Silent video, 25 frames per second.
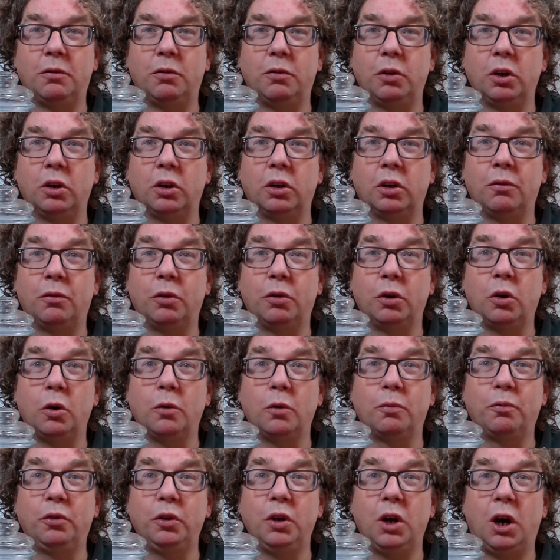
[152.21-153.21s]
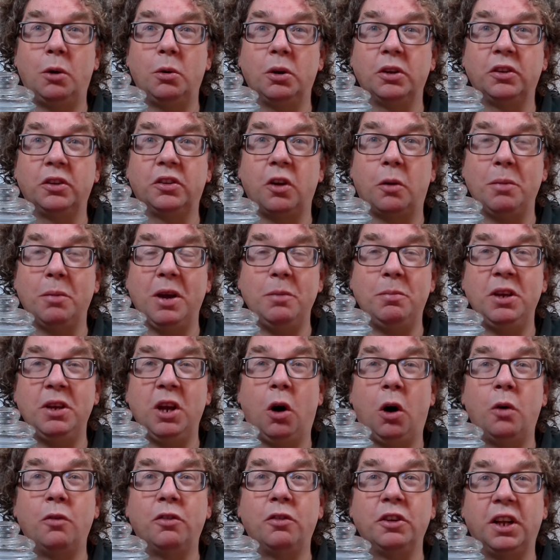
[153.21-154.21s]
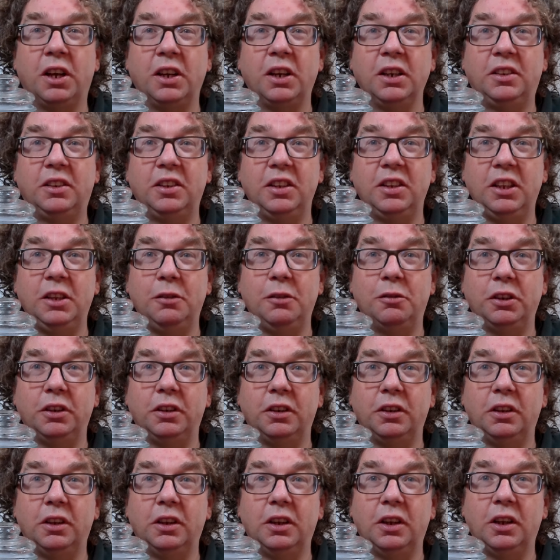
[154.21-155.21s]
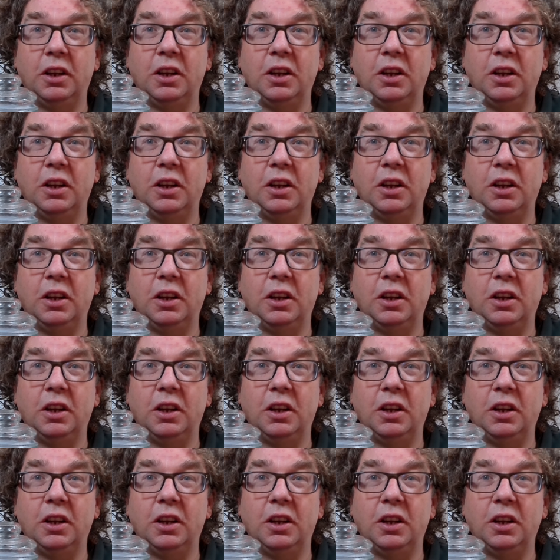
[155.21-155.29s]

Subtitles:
for a good few hours, or maybe overnight even,